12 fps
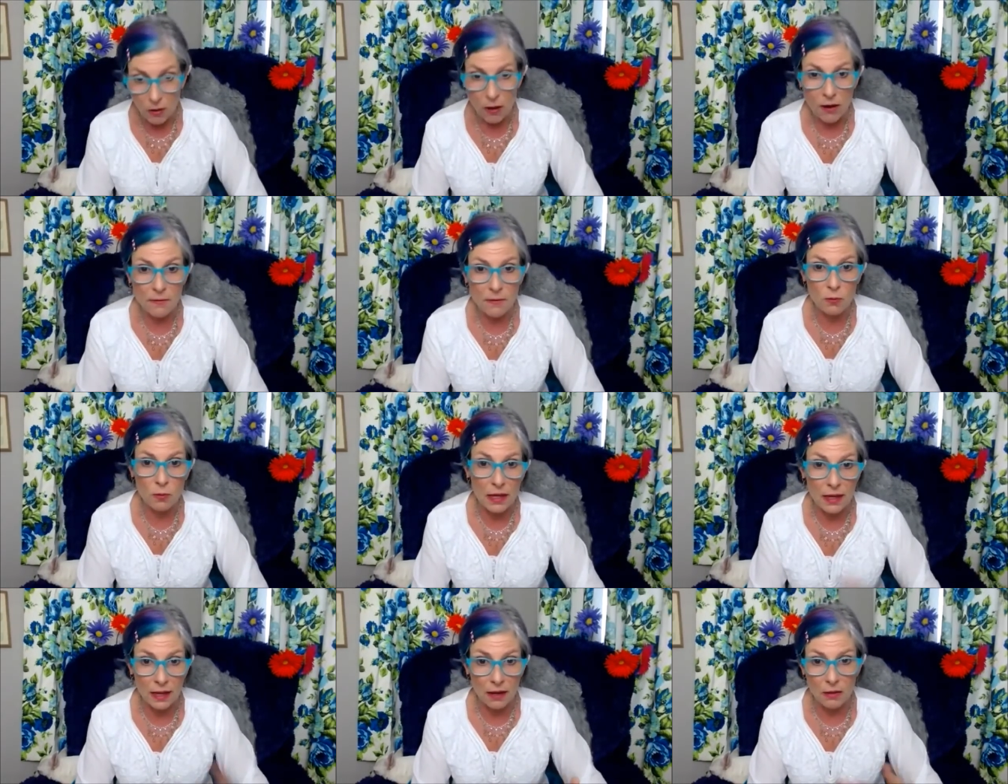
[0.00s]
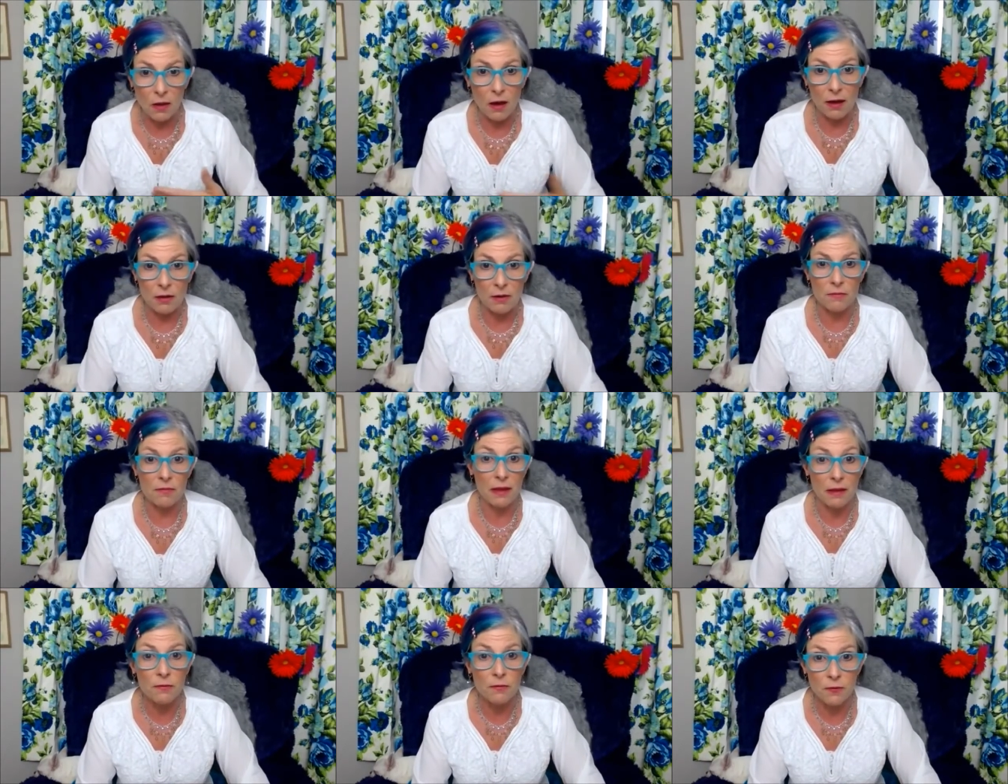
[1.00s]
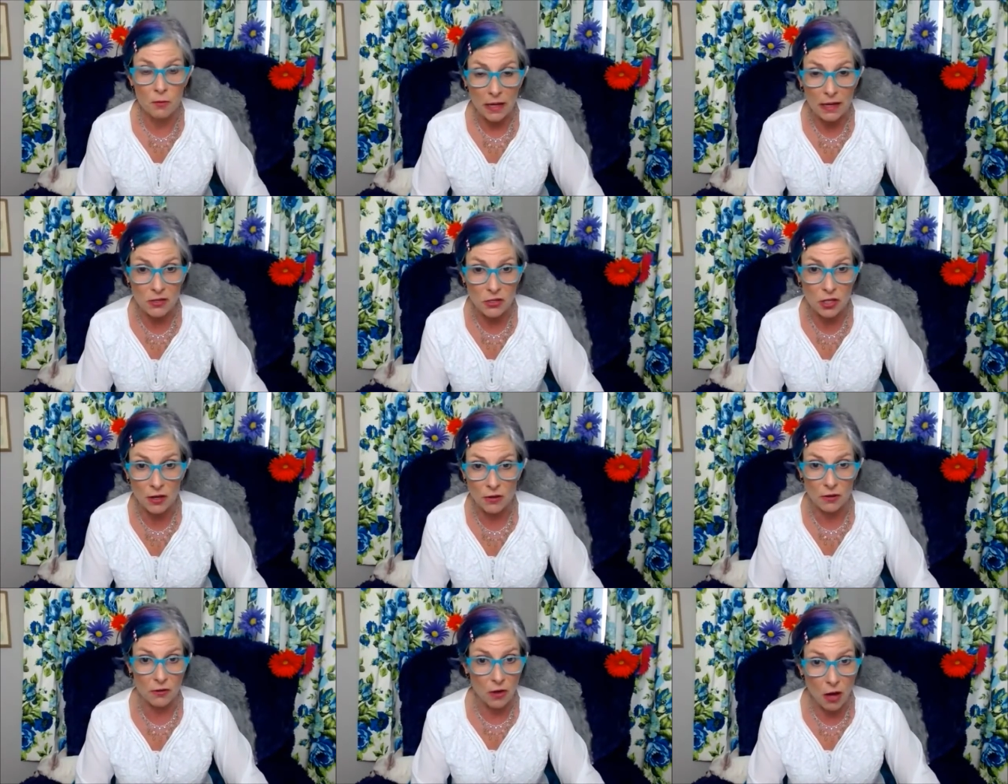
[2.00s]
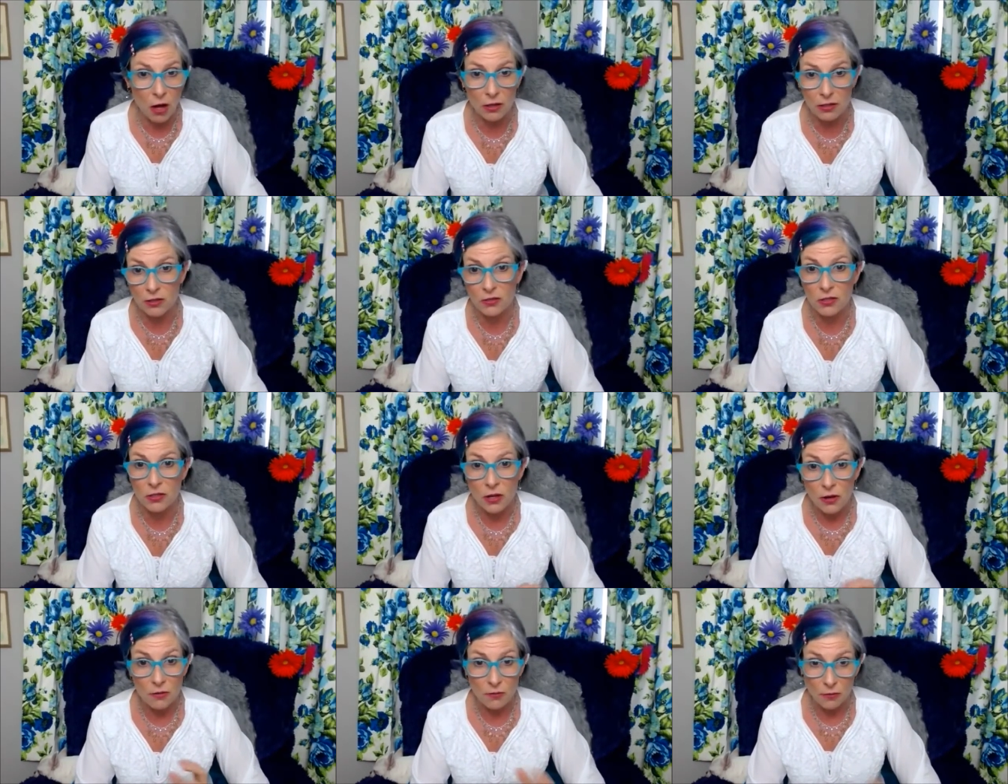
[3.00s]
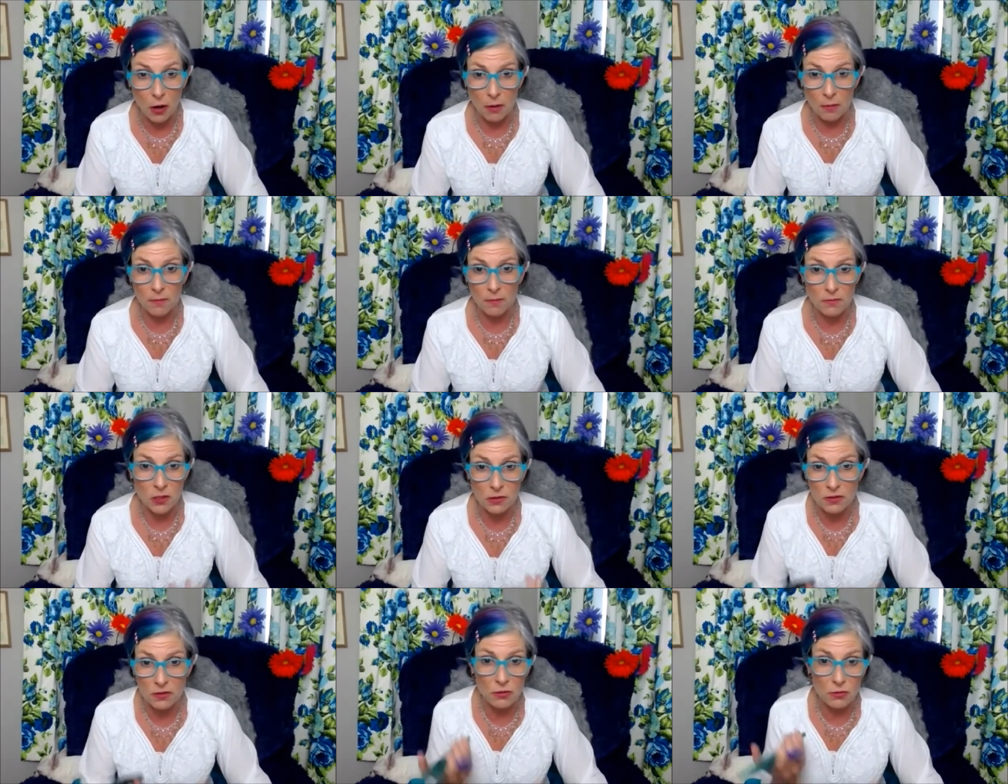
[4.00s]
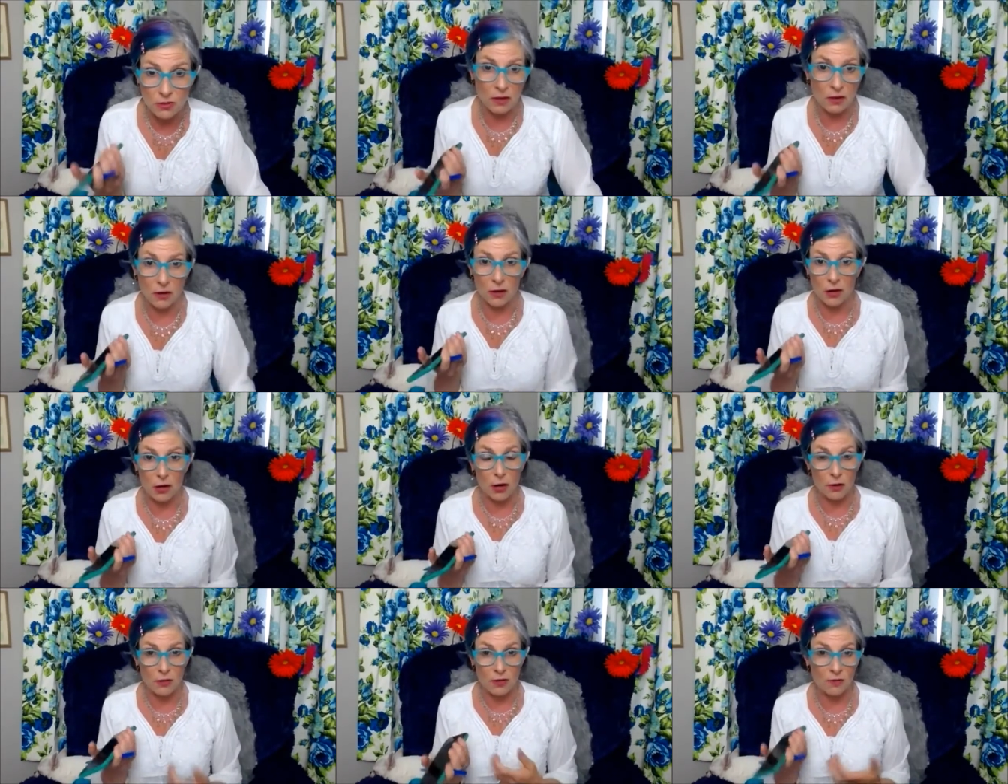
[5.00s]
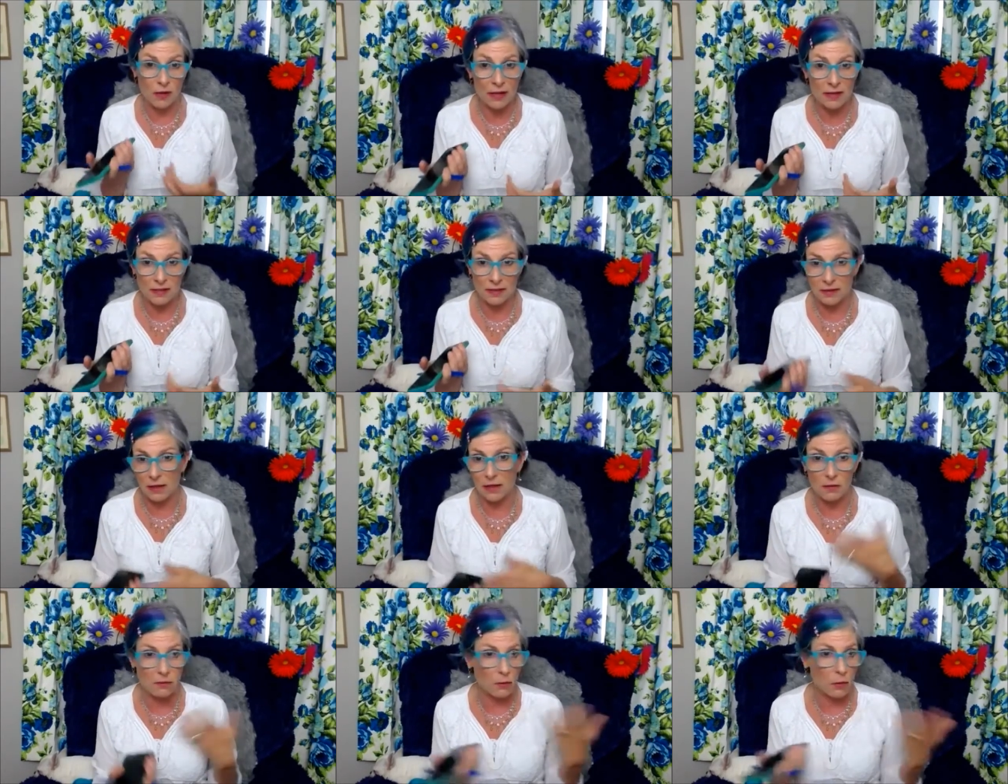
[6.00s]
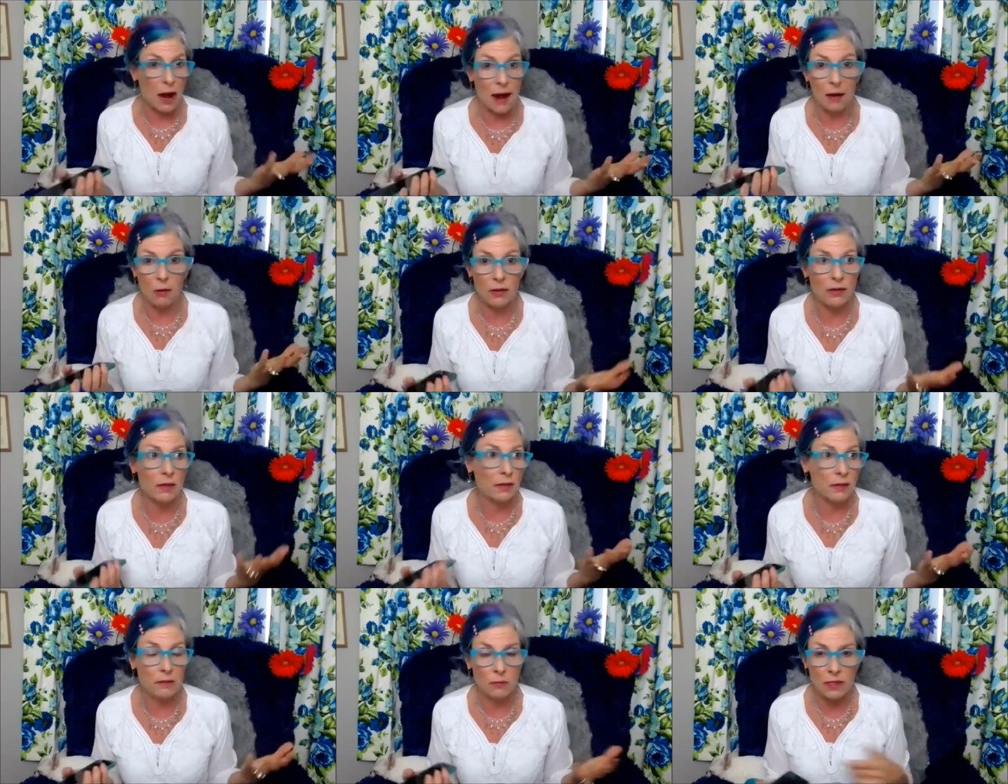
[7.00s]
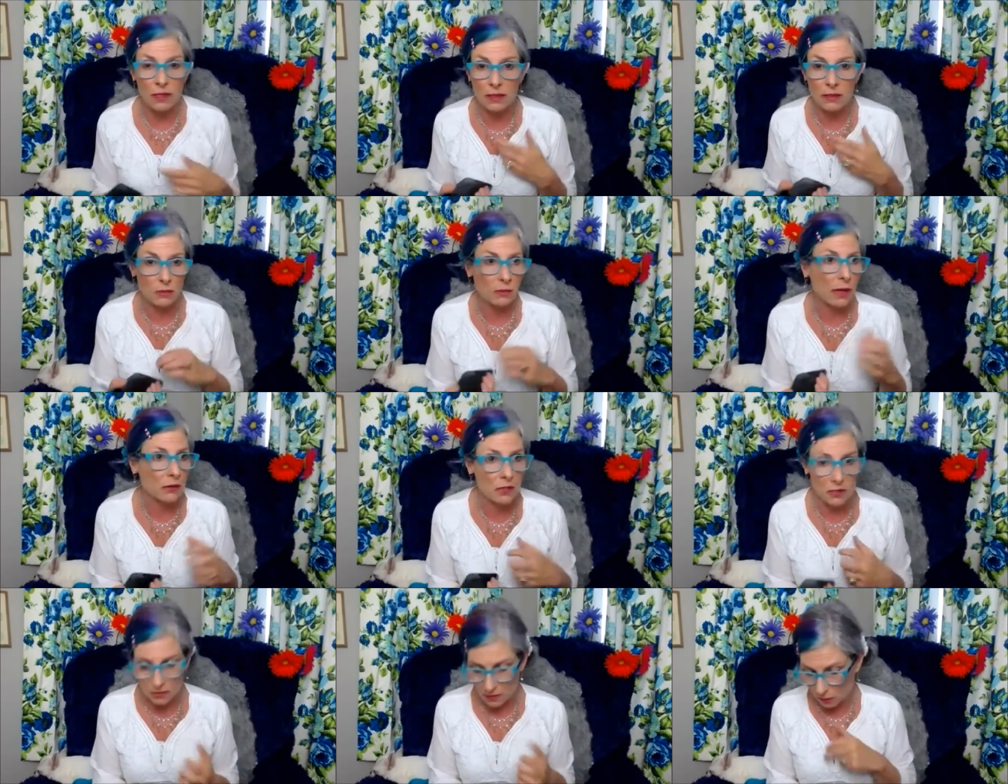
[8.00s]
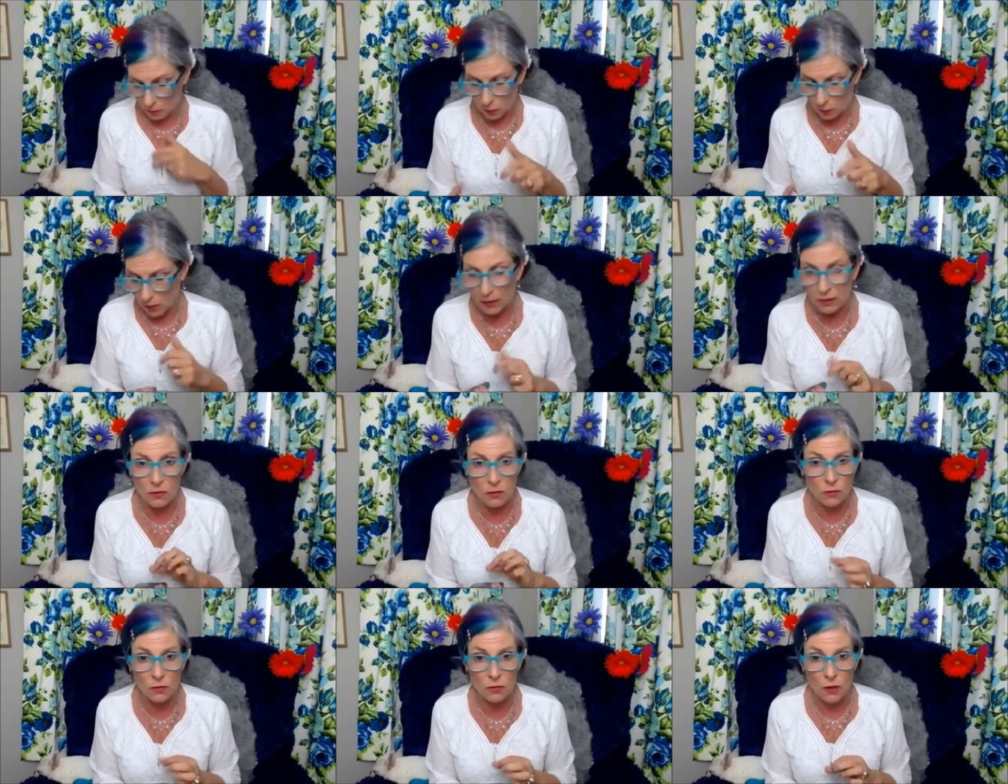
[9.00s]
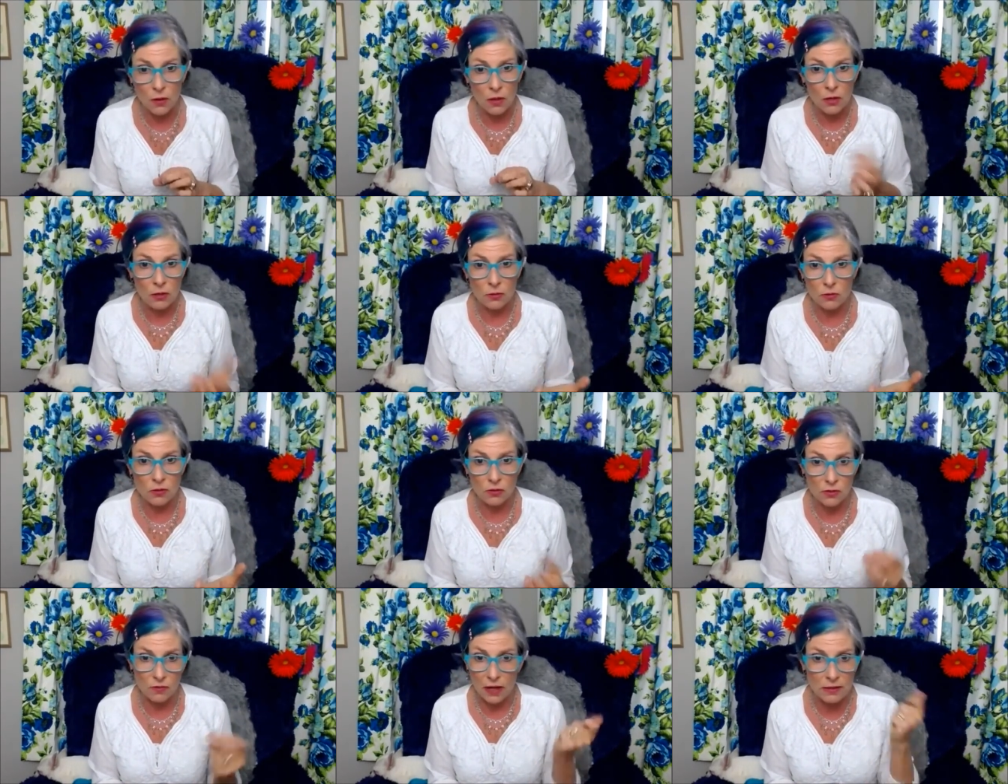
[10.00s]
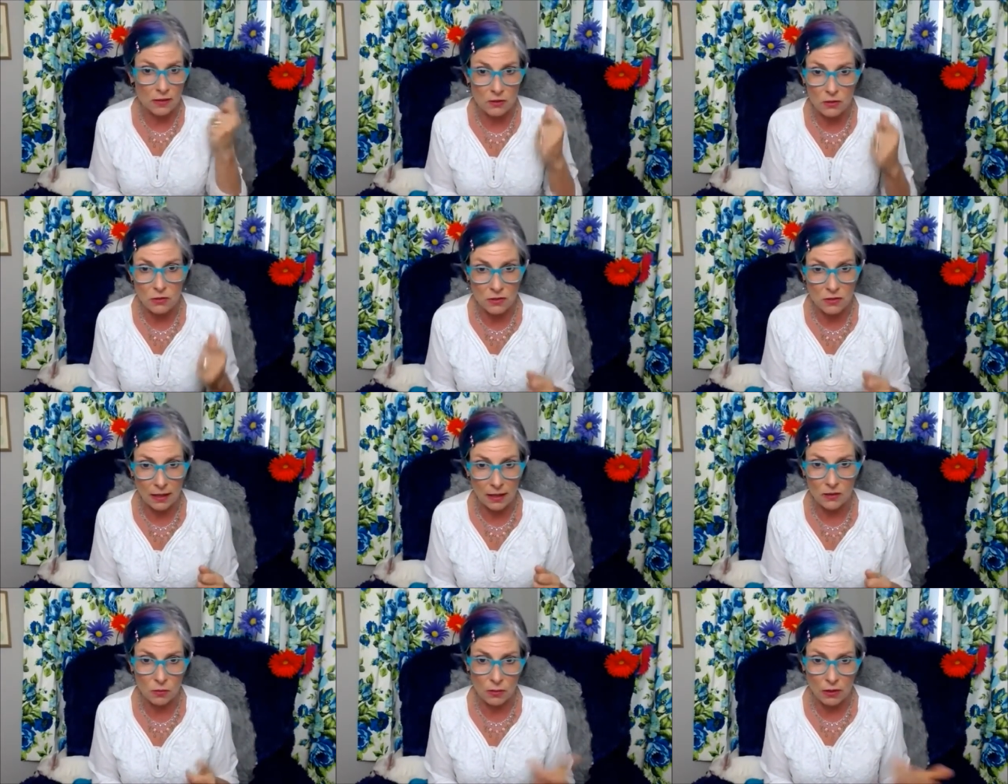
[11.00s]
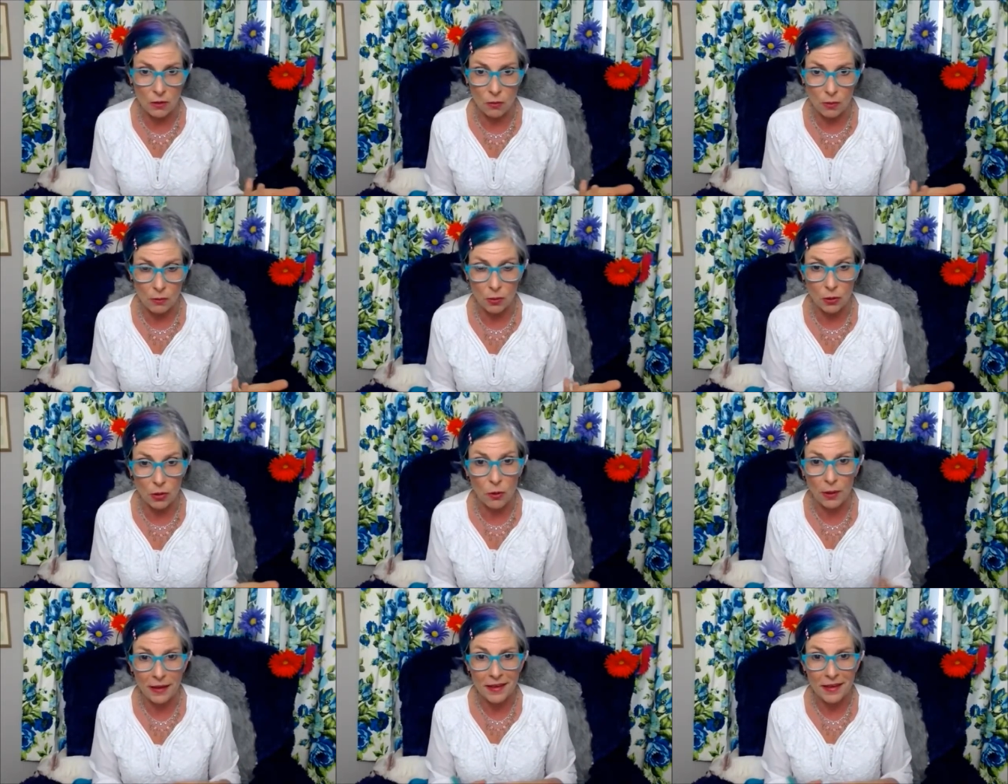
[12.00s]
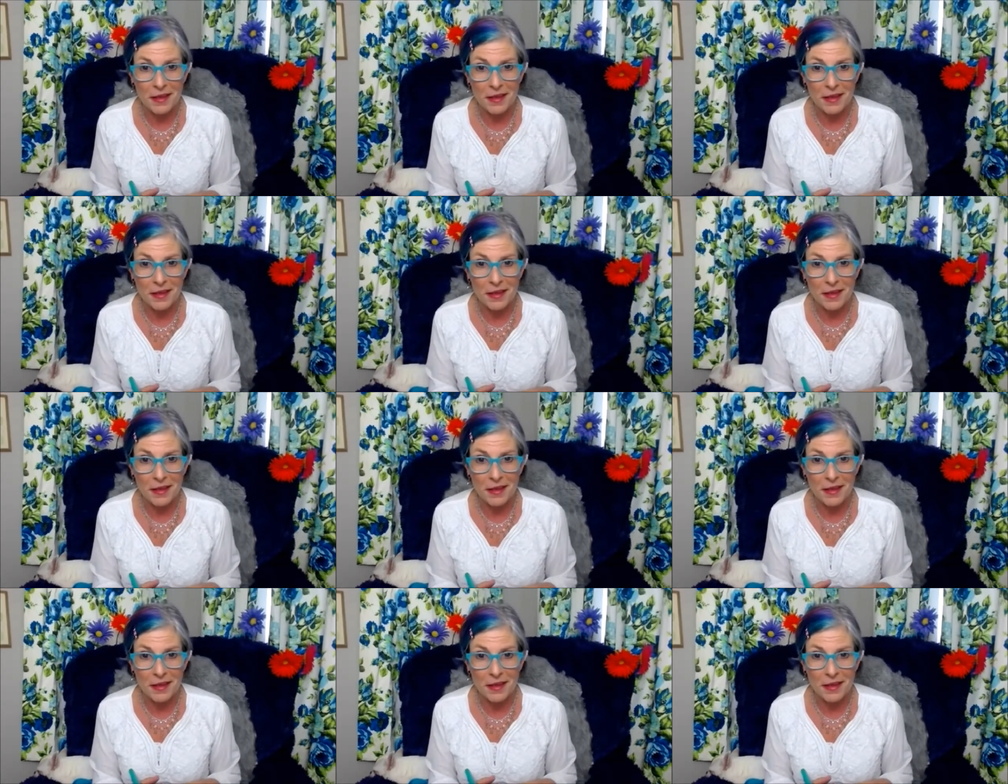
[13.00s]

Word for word: Often we get a lot of information or knowledge from just using our, our devices. Like if we're out and we need directions somewhere, we can use use our device in two seconds, we know where we're going.